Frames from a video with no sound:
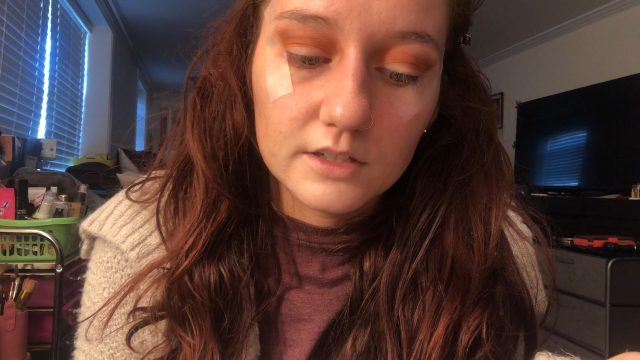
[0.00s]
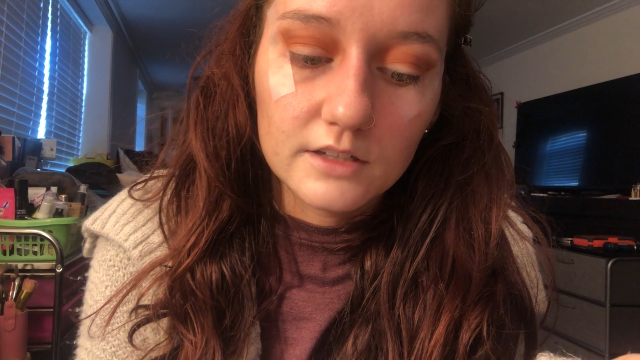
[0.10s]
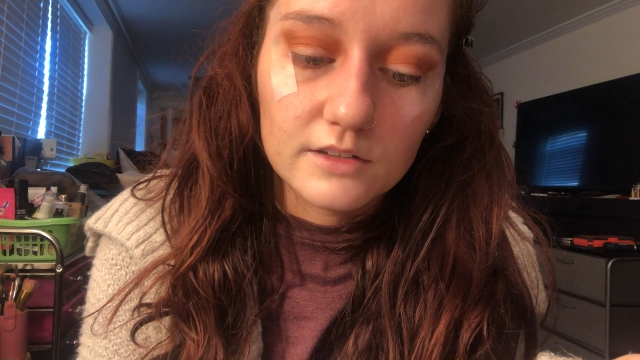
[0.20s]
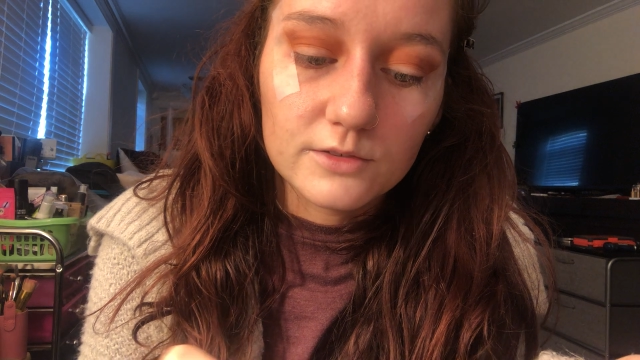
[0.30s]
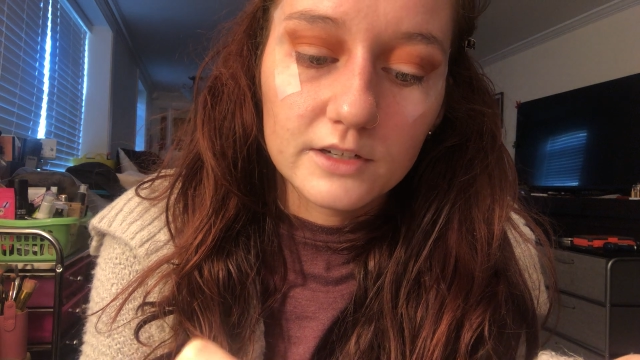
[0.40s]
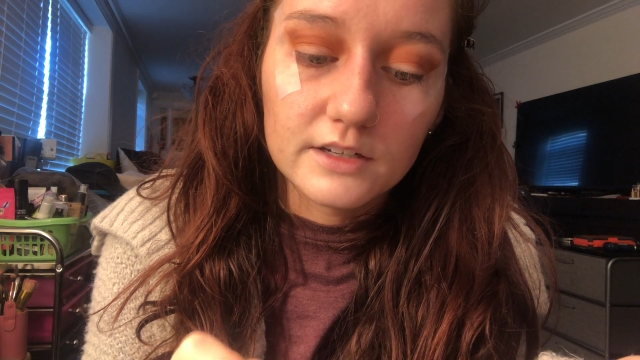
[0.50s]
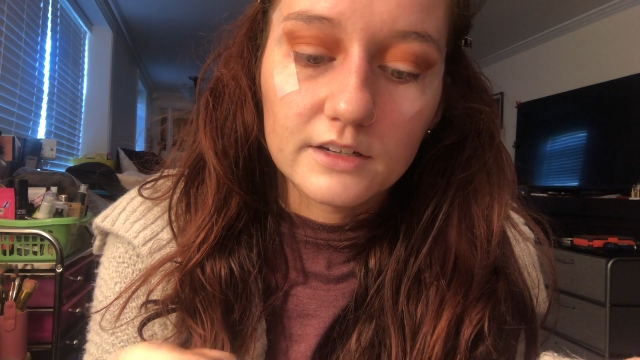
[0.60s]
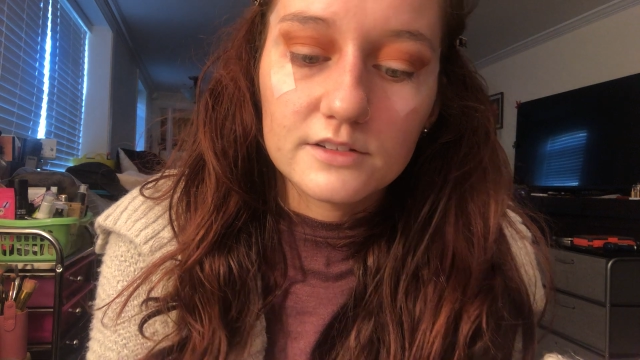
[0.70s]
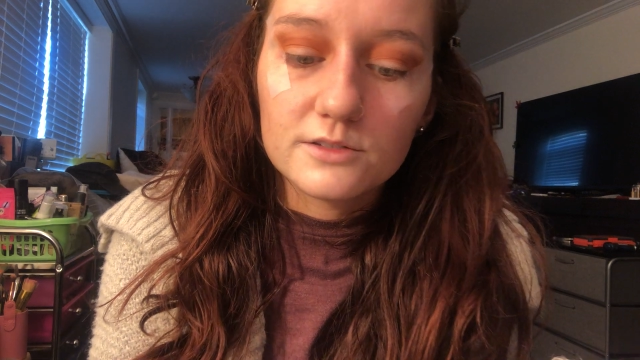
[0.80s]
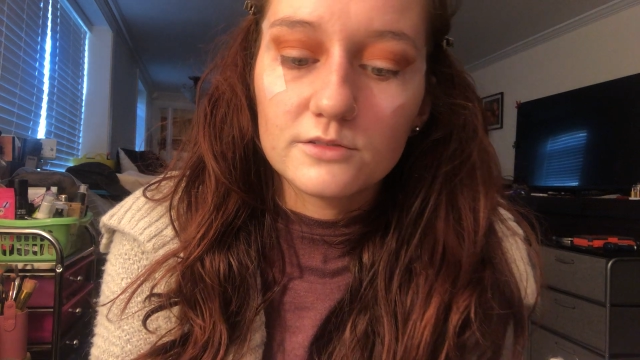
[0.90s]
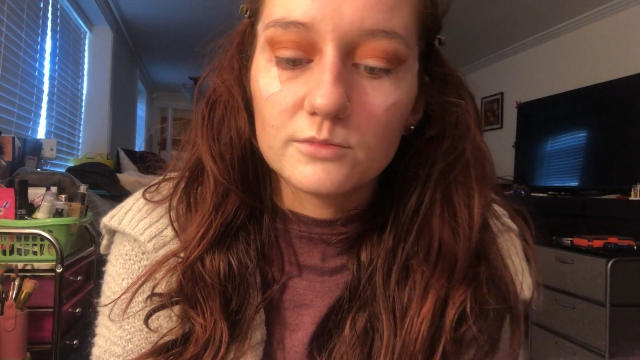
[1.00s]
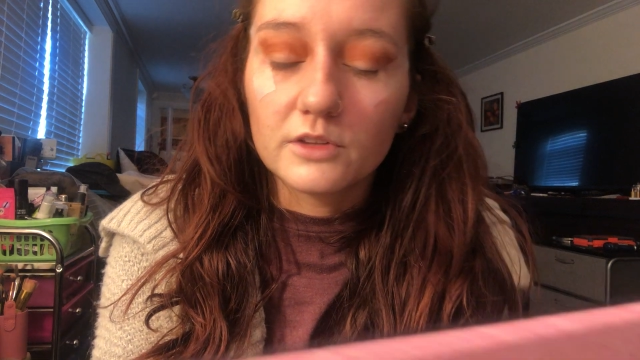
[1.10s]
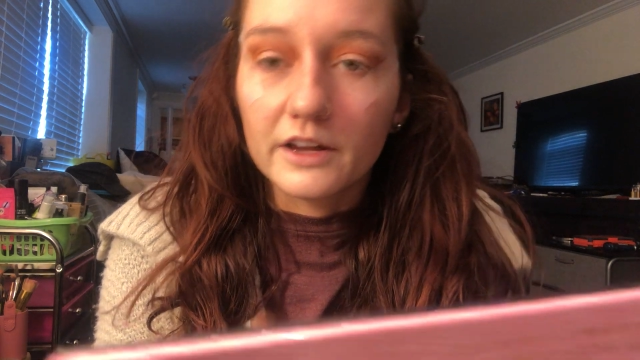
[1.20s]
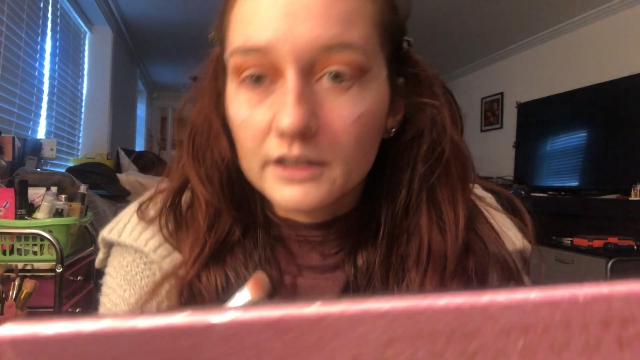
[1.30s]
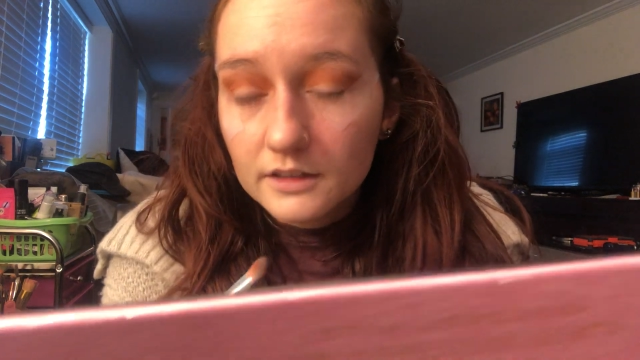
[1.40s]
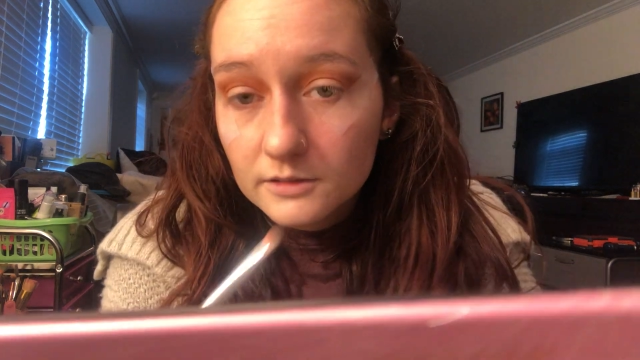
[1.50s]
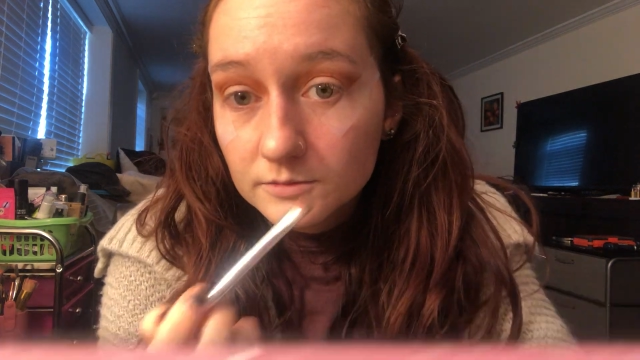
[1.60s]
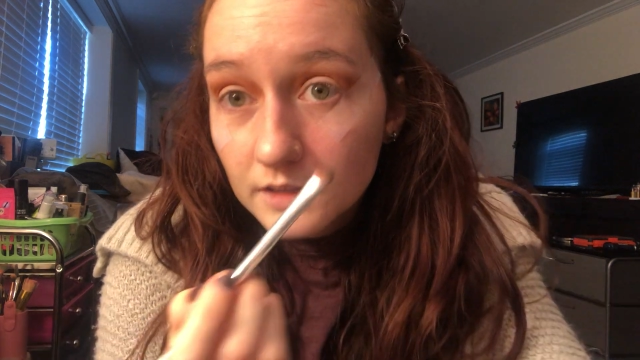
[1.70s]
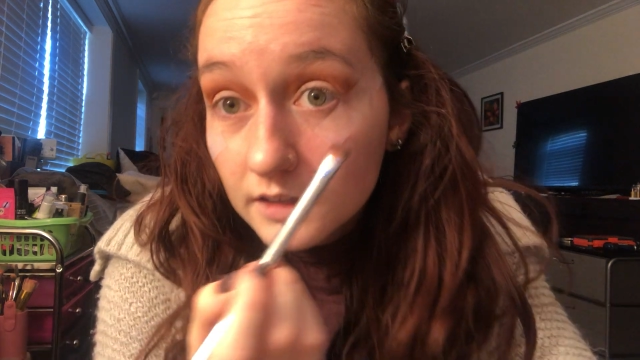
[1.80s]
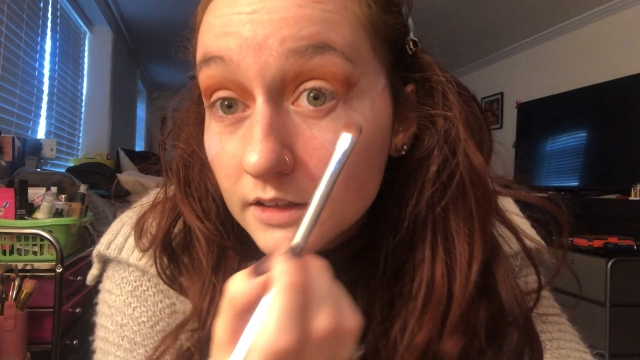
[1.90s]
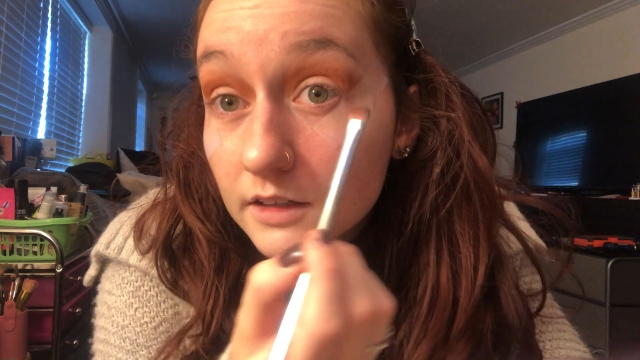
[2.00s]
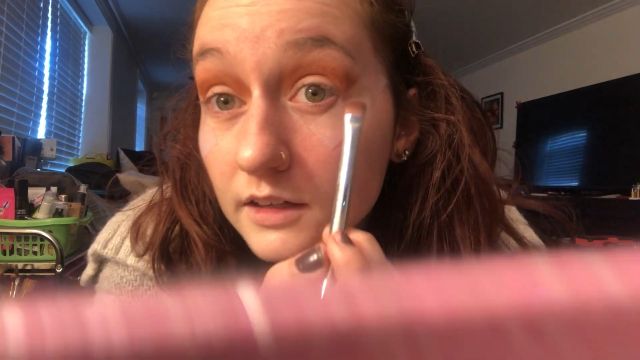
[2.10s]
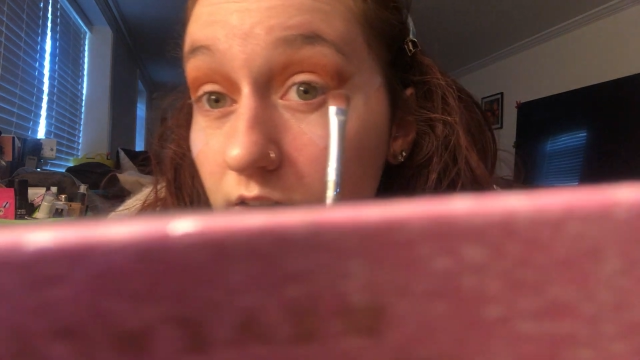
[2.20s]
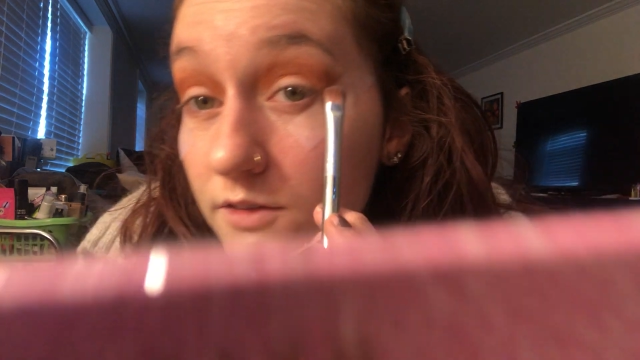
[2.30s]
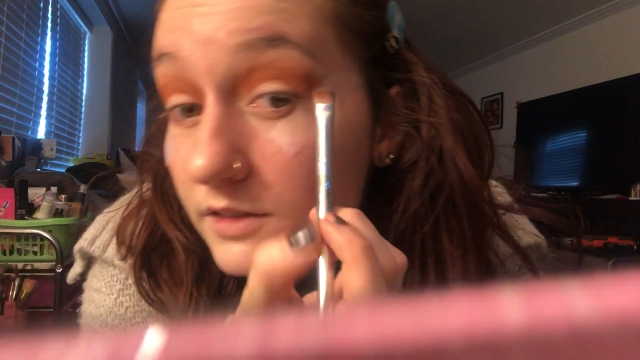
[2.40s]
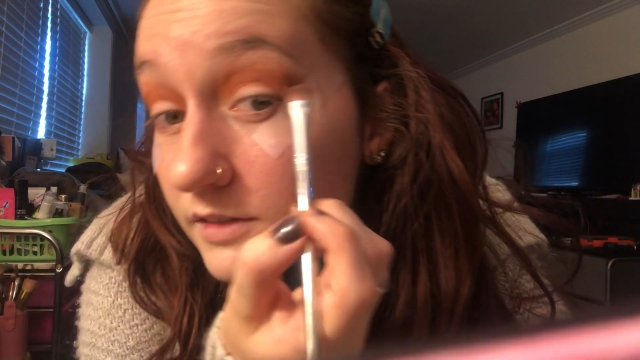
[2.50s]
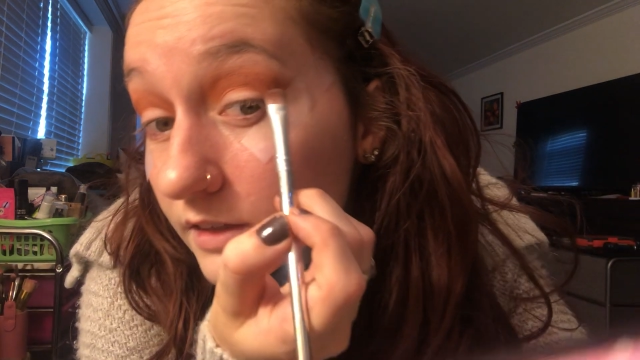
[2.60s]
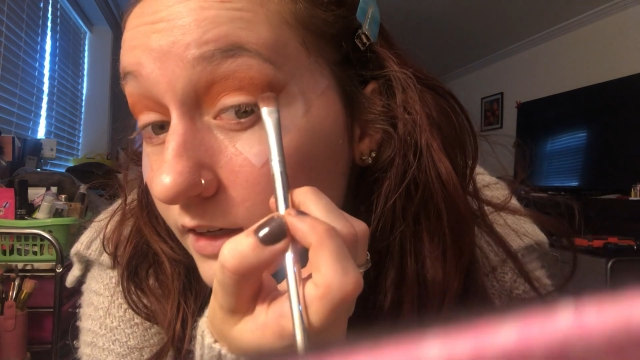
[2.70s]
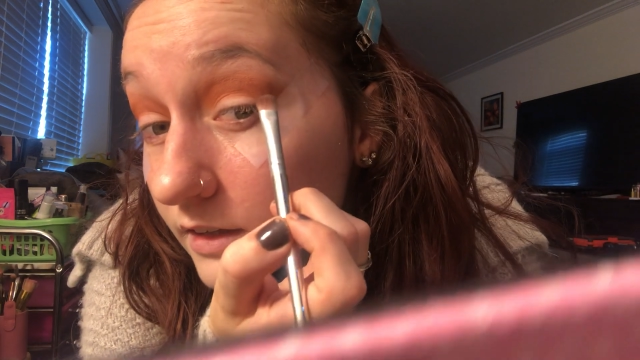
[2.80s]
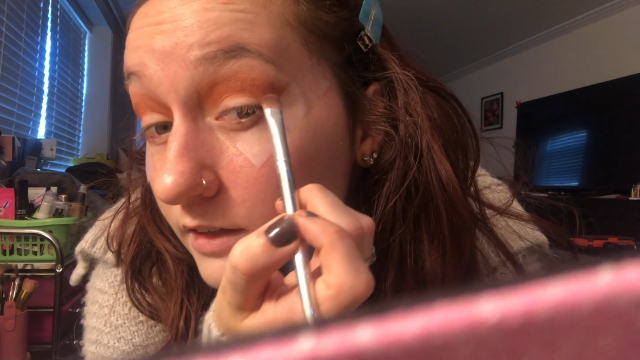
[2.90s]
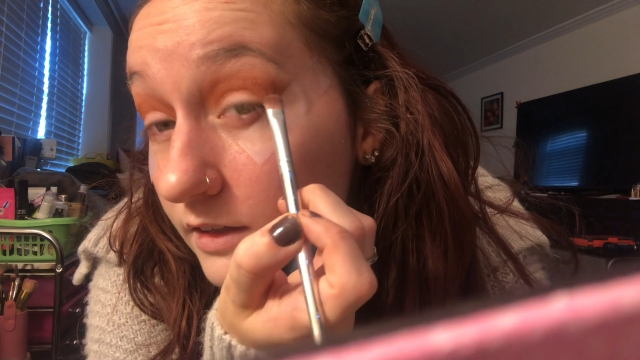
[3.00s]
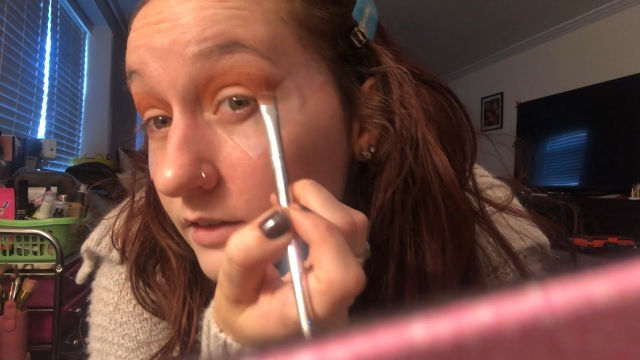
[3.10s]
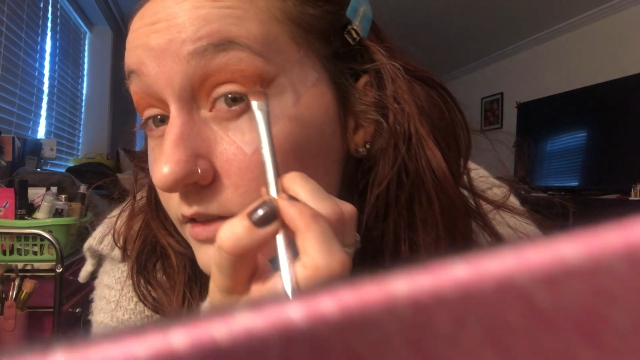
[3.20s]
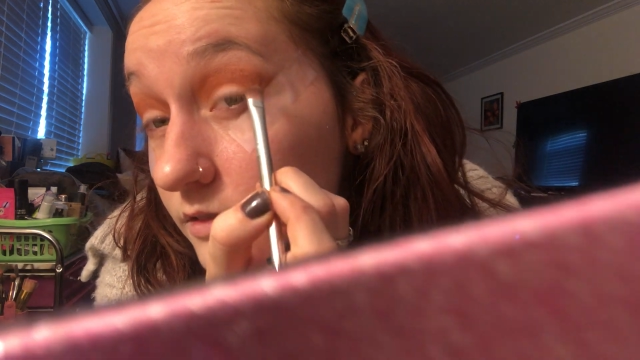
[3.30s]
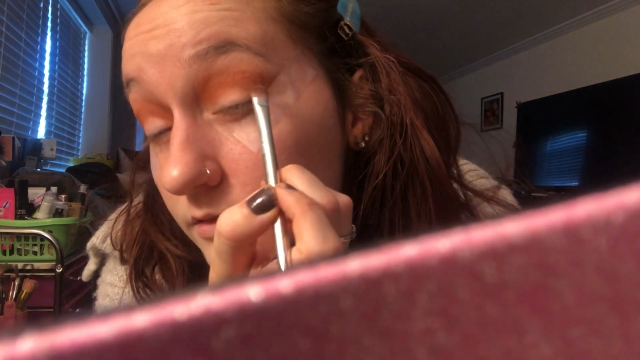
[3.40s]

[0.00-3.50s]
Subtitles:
and it's right next to the black. And just add that.